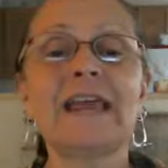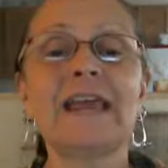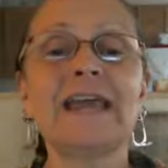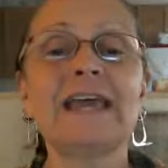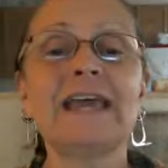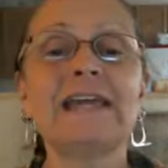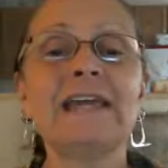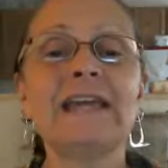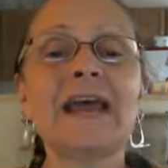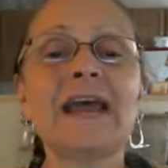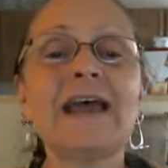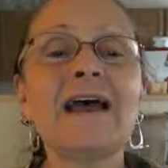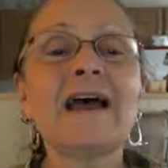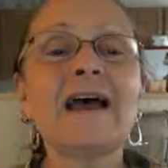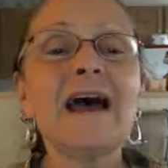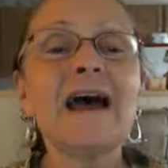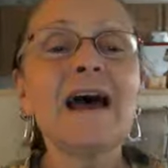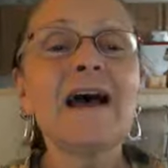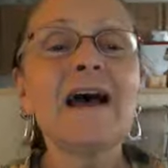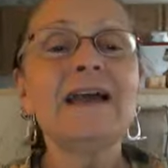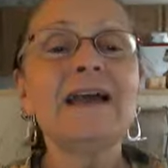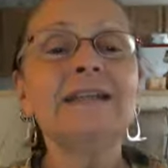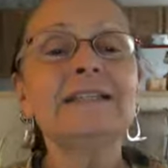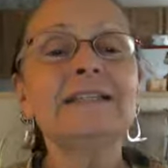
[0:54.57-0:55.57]
And
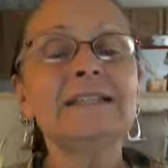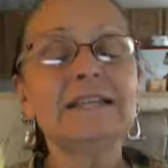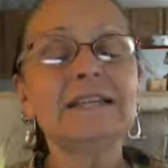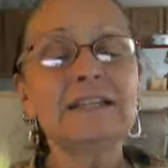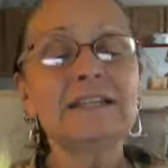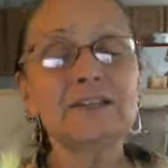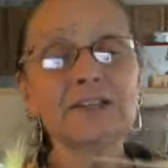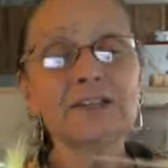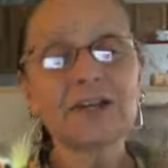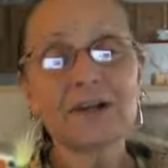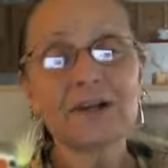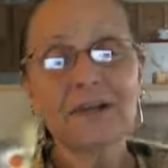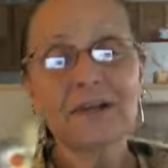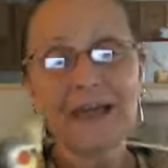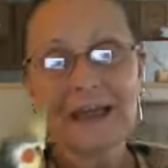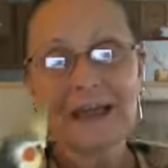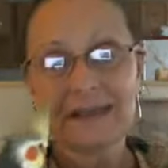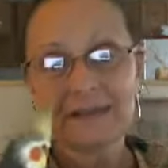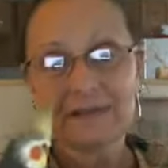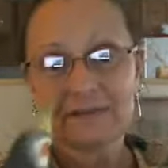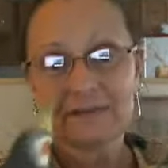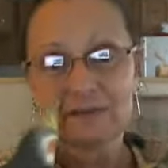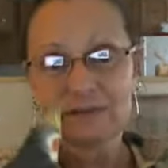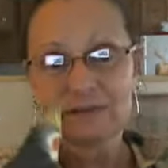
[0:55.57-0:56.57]
I teach a
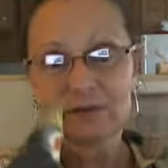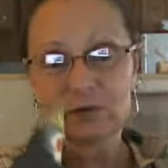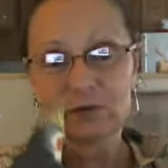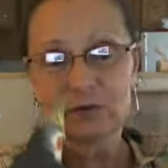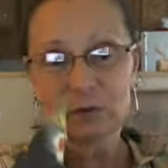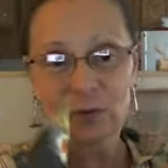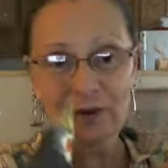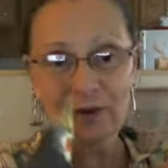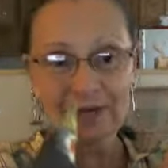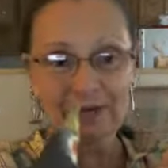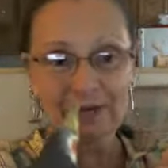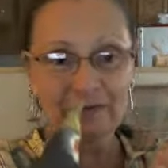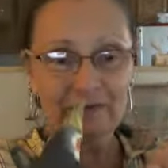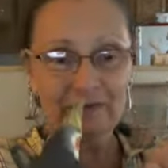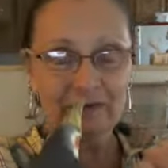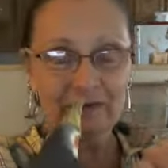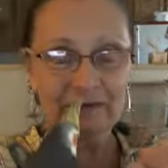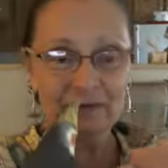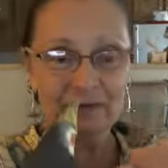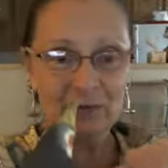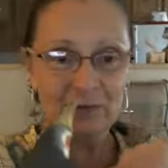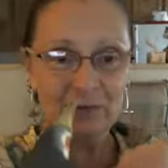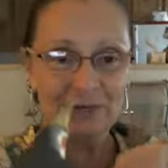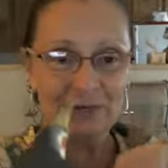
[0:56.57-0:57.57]
class
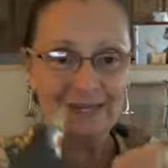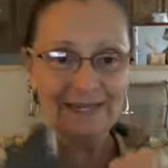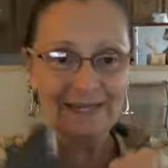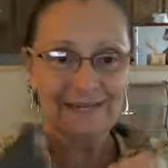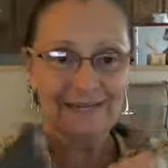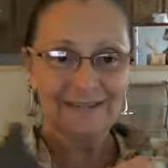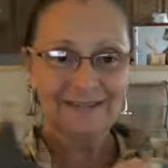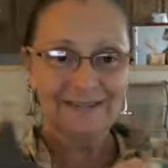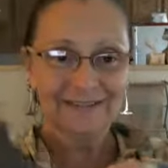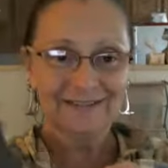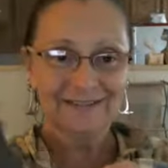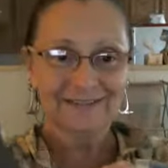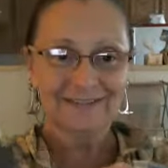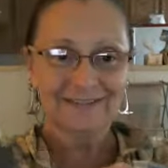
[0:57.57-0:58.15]
twice a week.